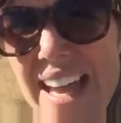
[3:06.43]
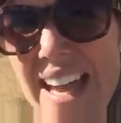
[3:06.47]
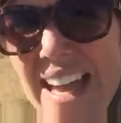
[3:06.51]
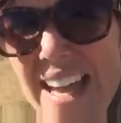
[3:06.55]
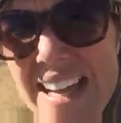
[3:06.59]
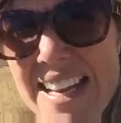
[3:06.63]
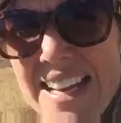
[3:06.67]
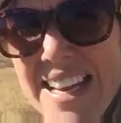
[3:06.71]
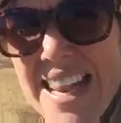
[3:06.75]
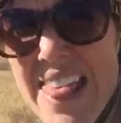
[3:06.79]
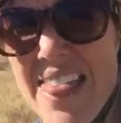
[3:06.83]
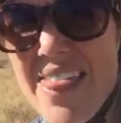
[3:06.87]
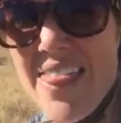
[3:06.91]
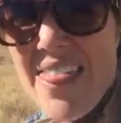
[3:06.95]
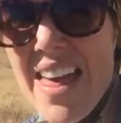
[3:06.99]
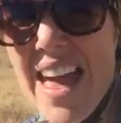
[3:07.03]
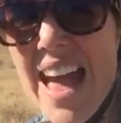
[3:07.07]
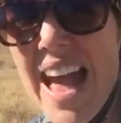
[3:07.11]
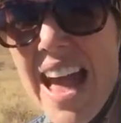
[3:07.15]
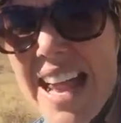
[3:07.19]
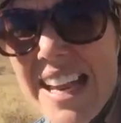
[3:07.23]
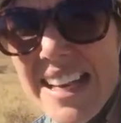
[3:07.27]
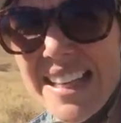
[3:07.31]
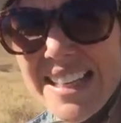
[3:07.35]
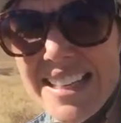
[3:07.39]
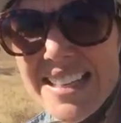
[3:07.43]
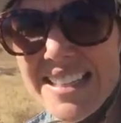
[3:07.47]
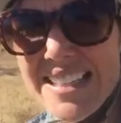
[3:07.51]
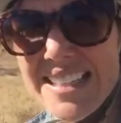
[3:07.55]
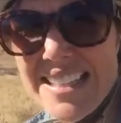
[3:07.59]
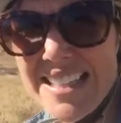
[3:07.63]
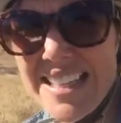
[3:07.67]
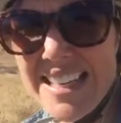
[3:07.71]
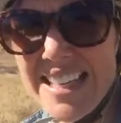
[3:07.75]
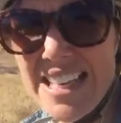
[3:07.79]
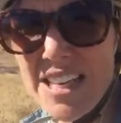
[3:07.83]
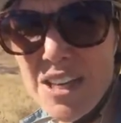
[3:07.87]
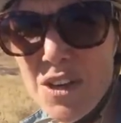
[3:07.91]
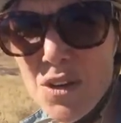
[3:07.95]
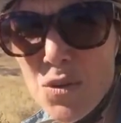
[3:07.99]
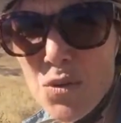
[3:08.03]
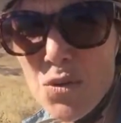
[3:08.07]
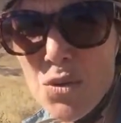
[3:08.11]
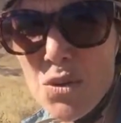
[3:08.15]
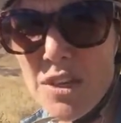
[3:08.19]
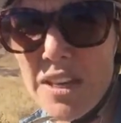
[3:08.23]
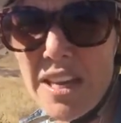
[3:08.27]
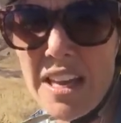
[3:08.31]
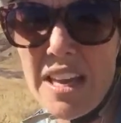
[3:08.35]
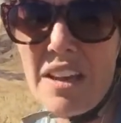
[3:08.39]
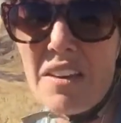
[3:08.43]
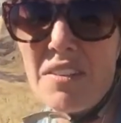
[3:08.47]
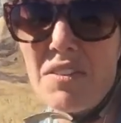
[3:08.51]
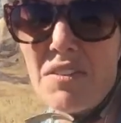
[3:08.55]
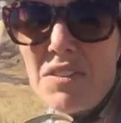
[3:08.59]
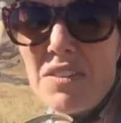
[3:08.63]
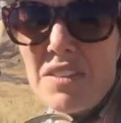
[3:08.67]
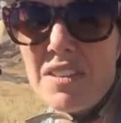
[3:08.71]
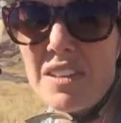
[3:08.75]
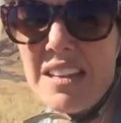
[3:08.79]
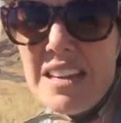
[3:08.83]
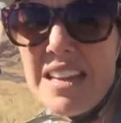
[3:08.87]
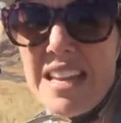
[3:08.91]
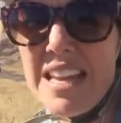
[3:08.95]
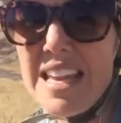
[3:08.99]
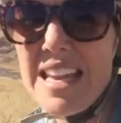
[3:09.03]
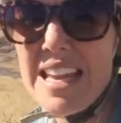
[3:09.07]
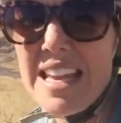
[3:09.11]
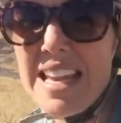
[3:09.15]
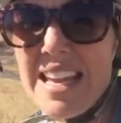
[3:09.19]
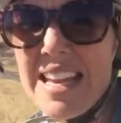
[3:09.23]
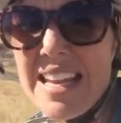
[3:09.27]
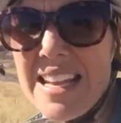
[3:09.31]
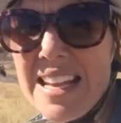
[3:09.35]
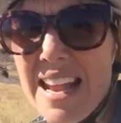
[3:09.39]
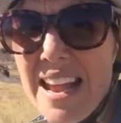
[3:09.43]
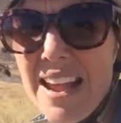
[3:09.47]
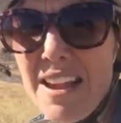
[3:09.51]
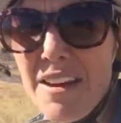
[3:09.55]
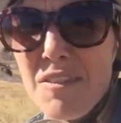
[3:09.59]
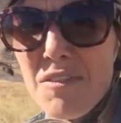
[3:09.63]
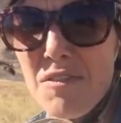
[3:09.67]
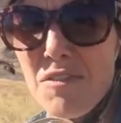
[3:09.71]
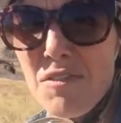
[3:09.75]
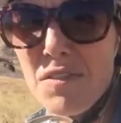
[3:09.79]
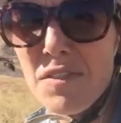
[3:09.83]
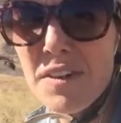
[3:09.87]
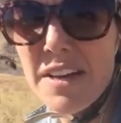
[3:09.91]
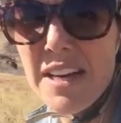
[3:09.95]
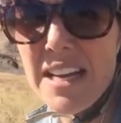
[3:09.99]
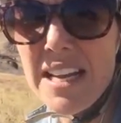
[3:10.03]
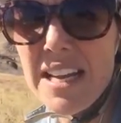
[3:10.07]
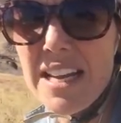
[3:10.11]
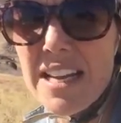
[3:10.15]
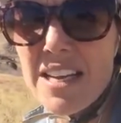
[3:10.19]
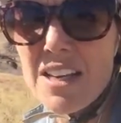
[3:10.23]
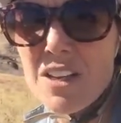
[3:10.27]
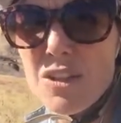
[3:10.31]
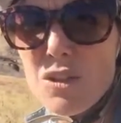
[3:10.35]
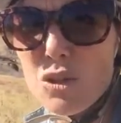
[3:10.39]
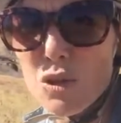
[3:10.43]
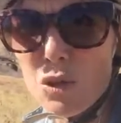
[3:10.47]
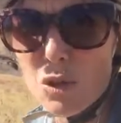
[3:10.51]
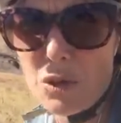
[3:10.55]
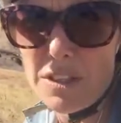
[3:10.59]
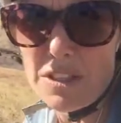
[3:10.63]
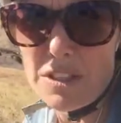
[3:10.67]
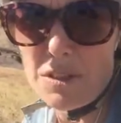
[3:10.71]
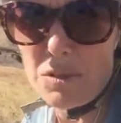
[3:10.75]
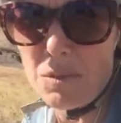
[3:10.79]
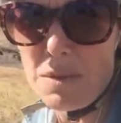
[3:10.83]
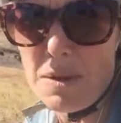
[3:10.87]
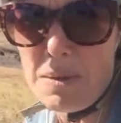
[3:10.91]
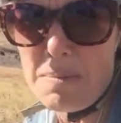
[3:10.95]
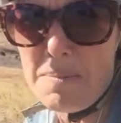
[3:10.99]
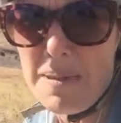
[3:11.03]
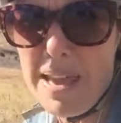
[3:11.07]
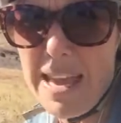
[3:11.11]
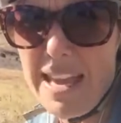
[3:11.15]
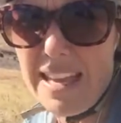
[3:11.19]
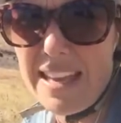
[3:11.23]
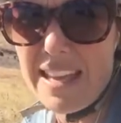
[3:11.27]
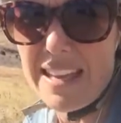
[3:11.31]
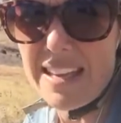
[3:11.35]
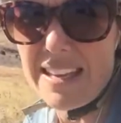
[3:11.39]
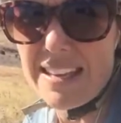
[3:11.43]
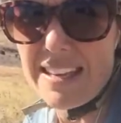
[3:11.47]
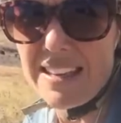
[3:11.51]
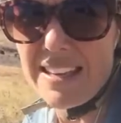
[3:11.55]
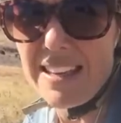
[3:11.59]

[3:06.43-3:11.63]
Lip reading: And that is the huge gift in every choice we make,